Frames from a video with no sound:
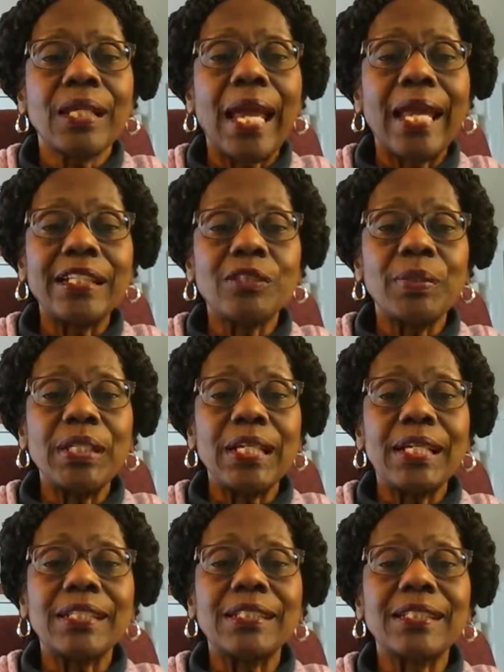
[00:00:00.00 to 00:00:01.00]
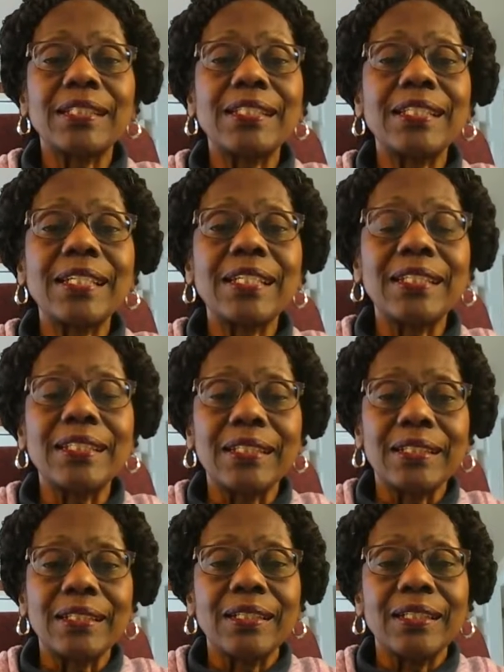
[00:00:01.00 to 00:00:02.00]
And as we
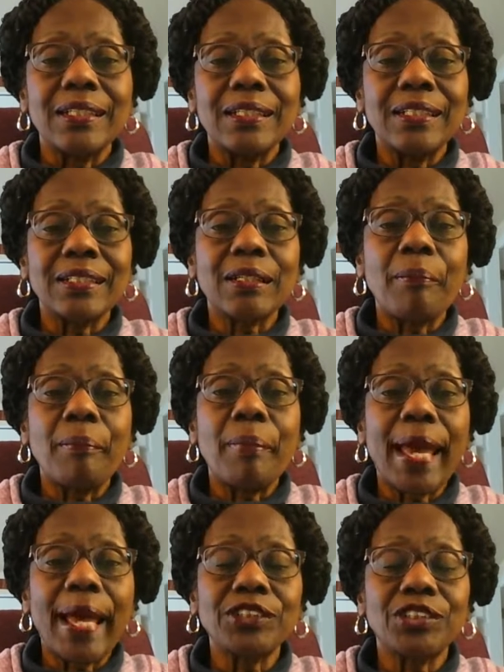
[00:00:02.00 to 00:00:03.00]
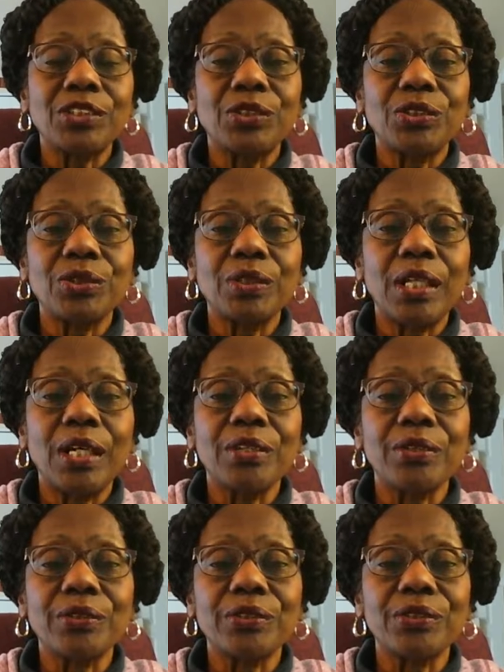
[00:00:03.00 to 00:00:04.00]
extend this compassion to
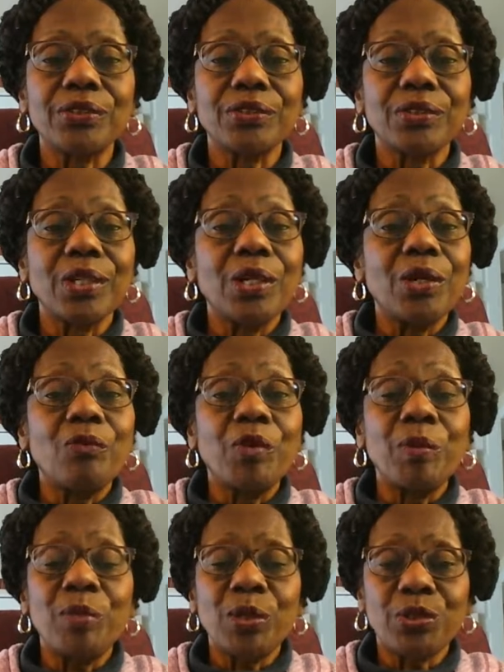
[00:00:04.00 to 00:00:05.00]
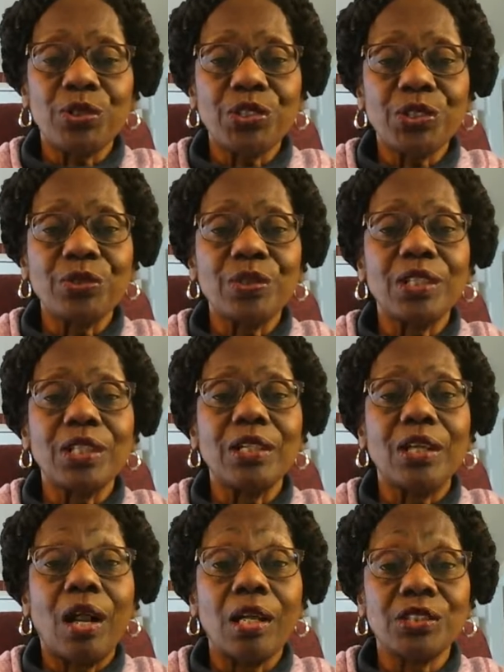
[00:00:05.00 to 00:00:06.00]
others, we most certainly
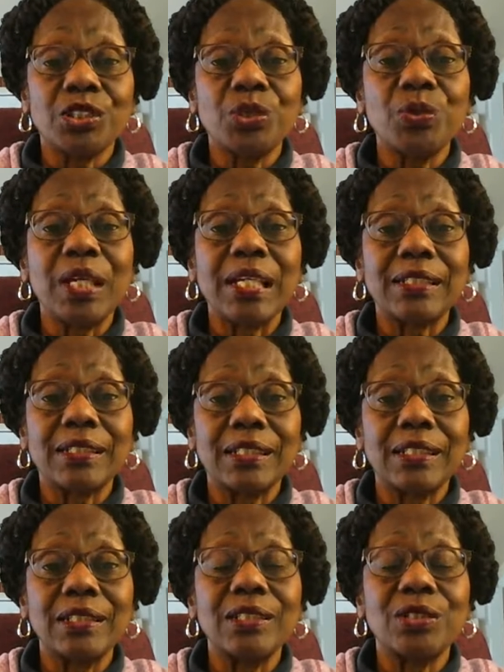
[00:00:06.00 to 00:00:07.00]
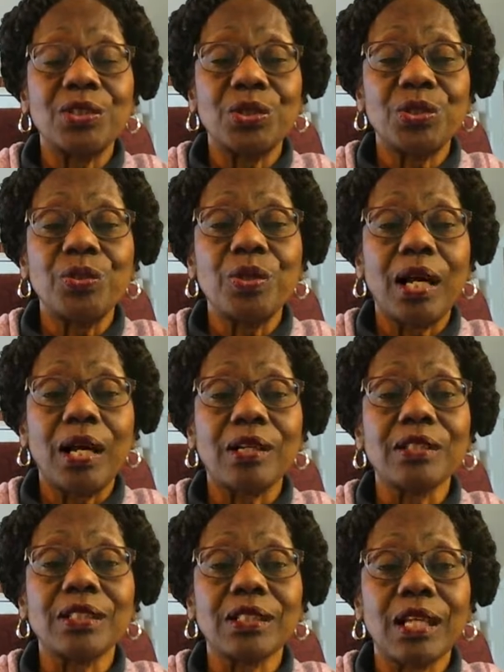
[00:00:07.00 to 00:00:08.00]
ought to extend it to
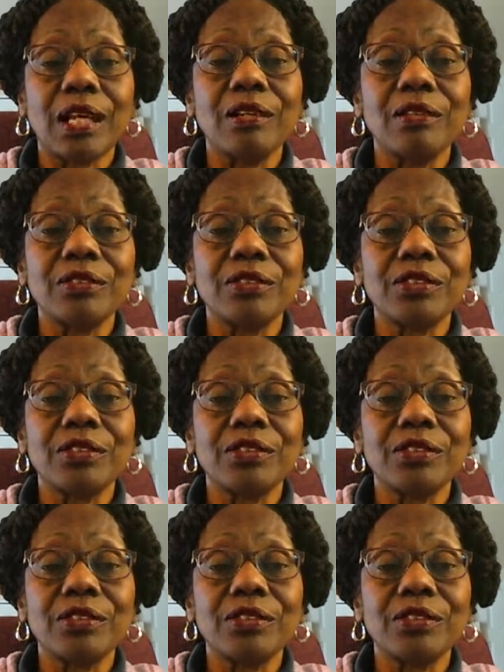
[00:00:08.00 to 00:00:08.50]
ourselves.